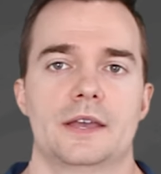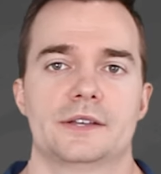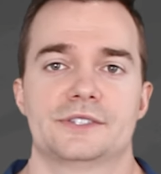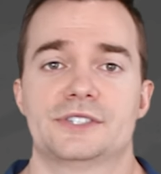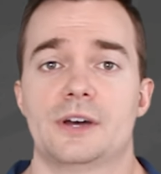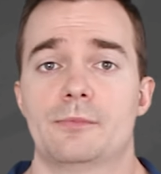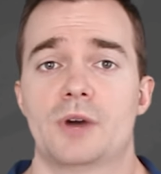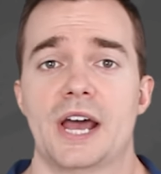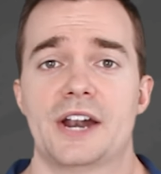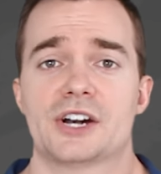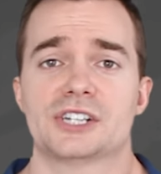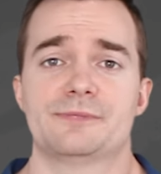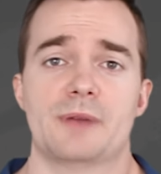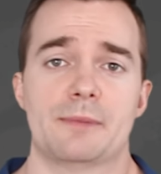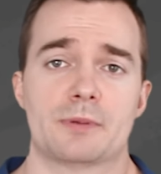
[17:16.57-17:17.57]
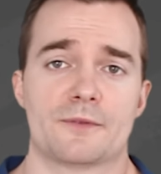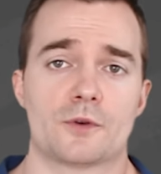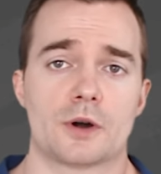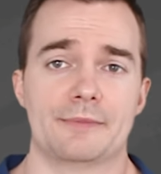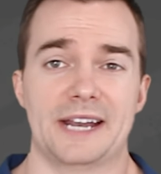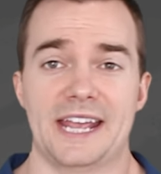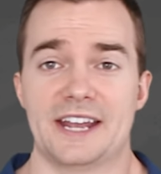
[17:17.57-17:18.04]
Some writers may
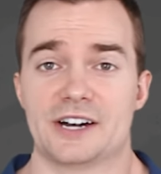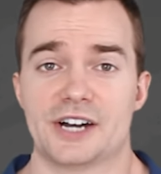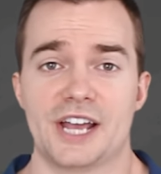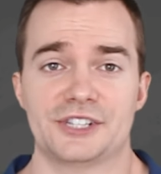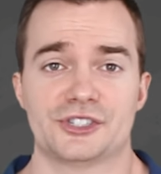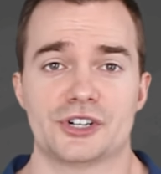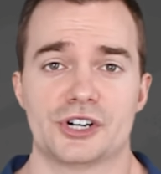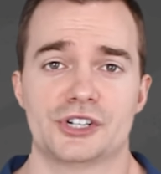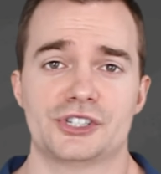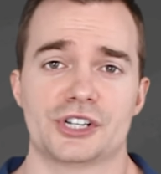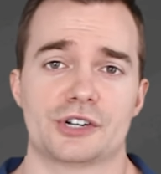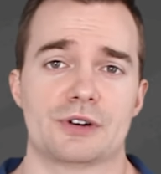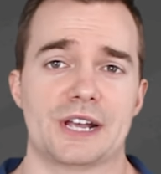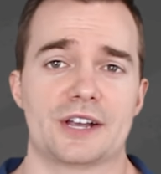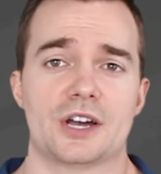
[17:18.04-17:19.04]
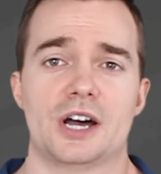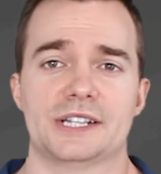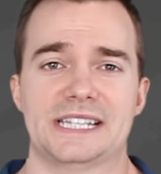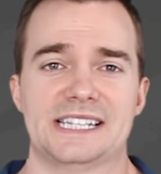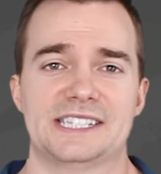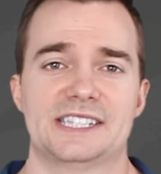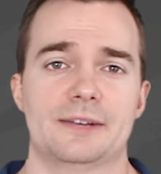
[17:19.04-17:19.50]
perform an internet search and create
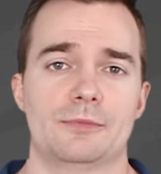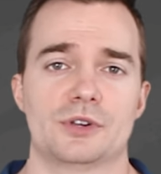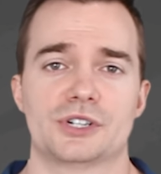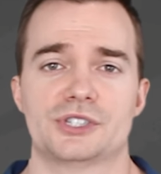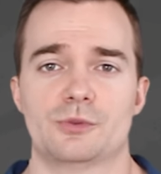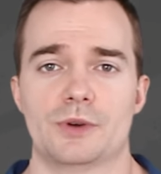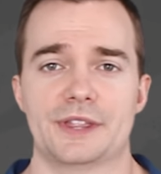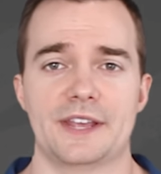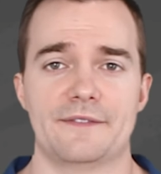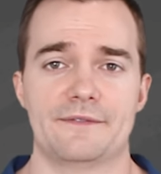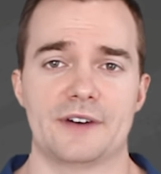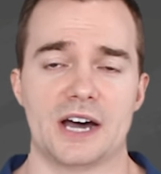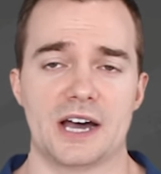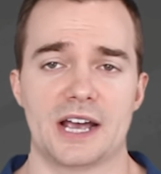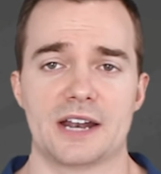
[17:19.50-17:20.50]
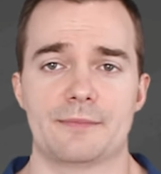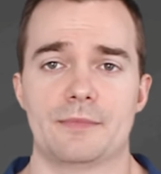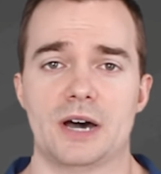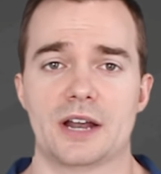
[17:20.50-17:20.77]
content similar to what they find,